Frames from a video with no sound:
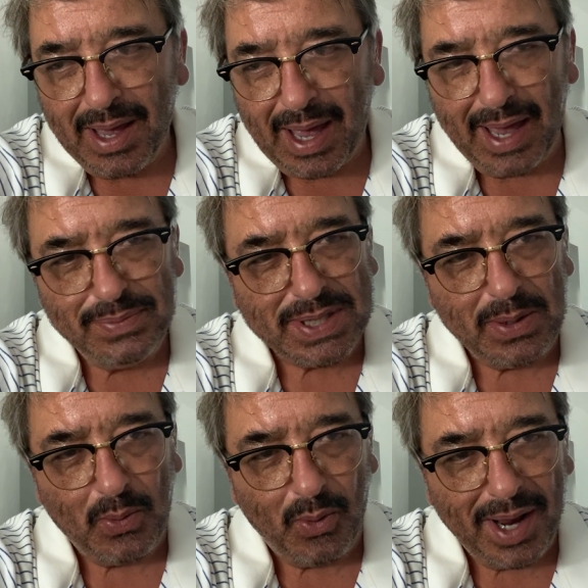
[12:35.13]
I've
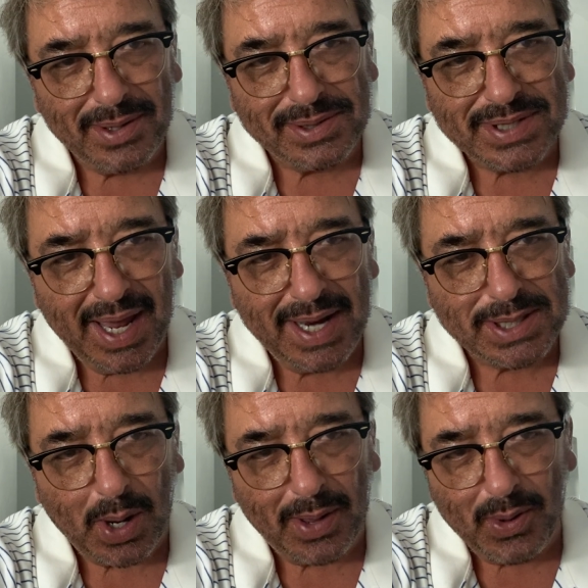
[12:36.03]
seen rental
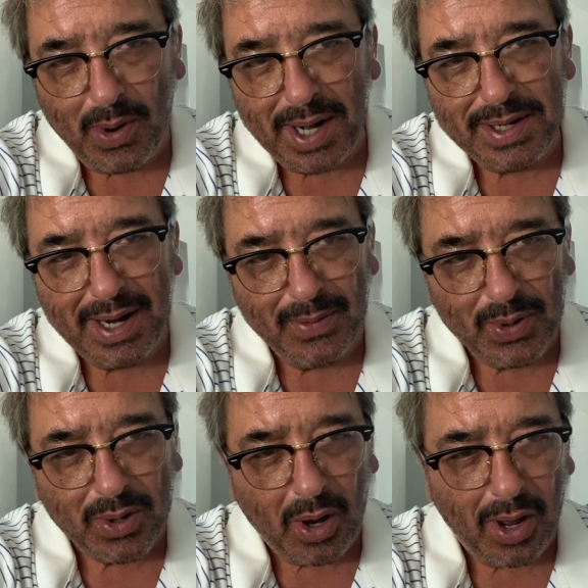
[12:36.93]
signs, although I
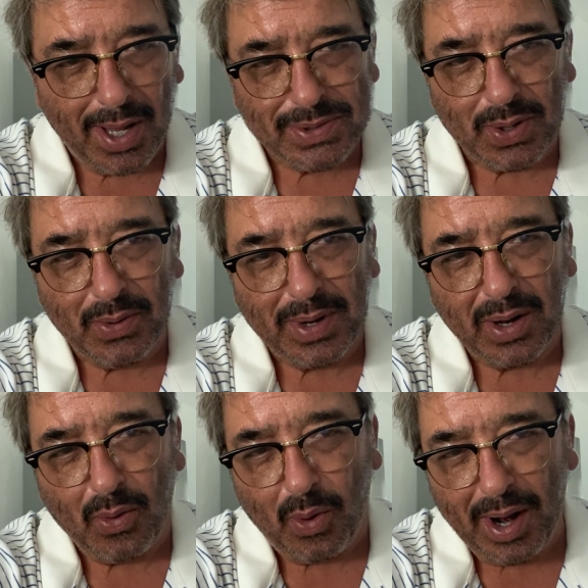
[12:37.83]
never called or
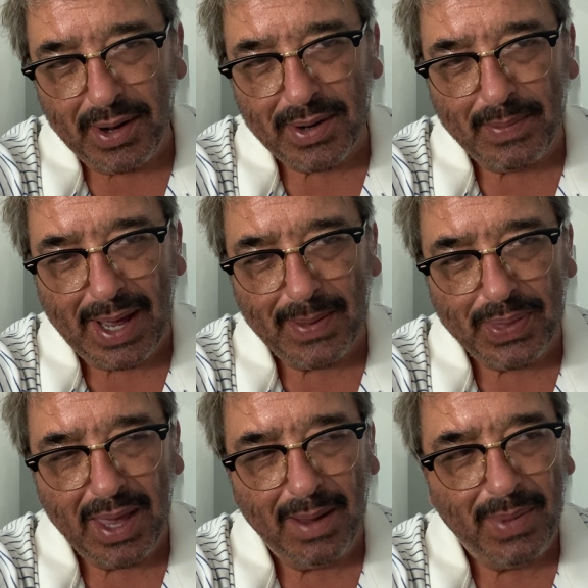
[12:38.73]
inquired about
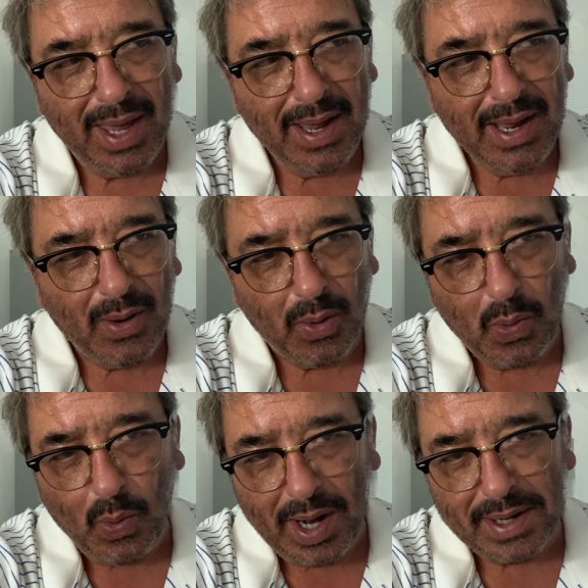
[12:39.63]
them or
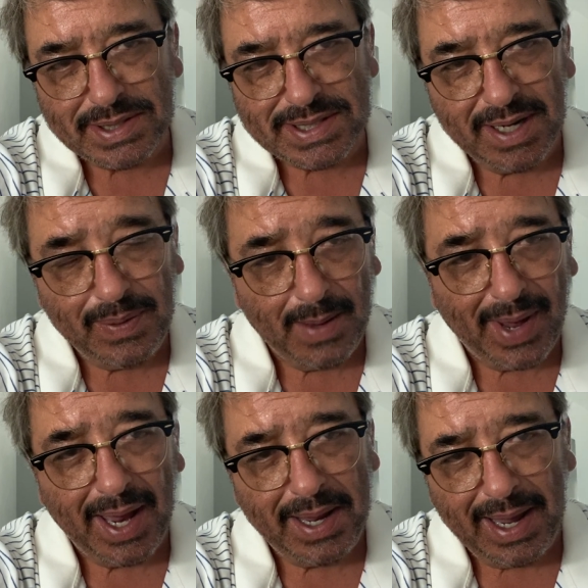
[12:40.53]
went and seen them.
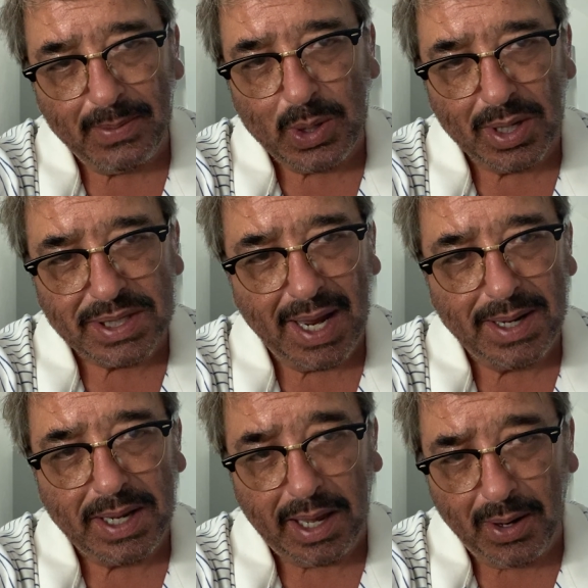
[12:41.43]
I have looked
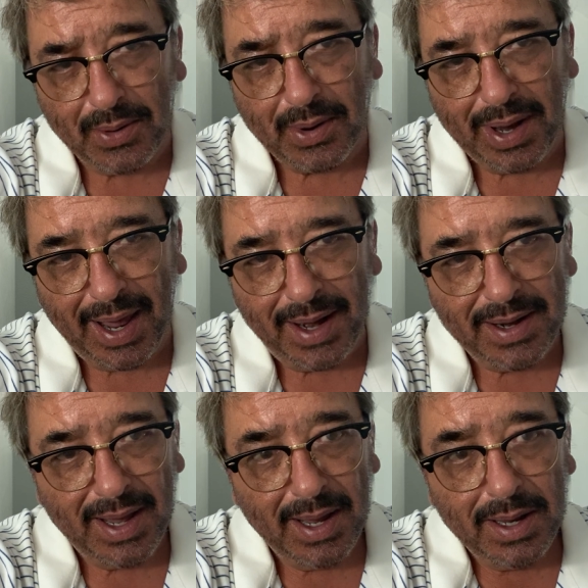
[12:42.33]
on the internet
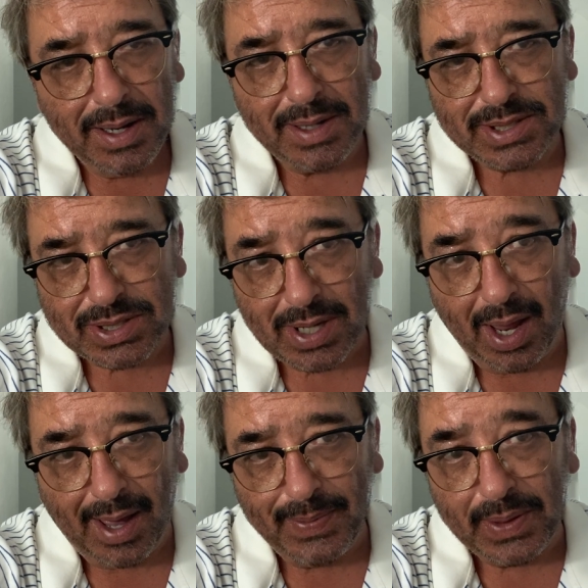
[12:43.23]
and
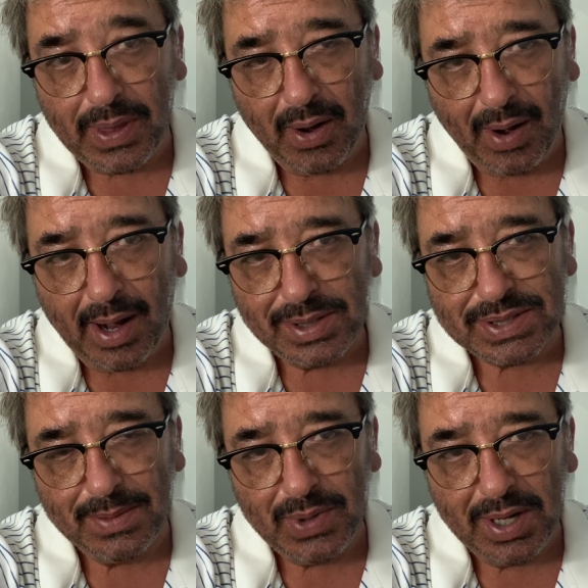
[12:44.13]
saw there are
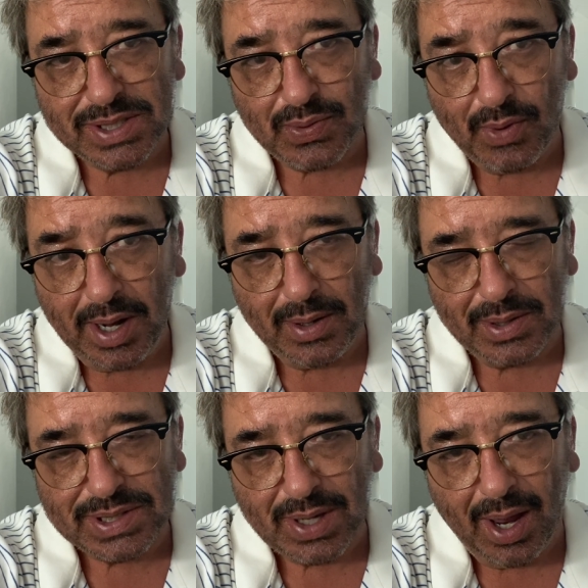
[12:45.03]
some nice rentals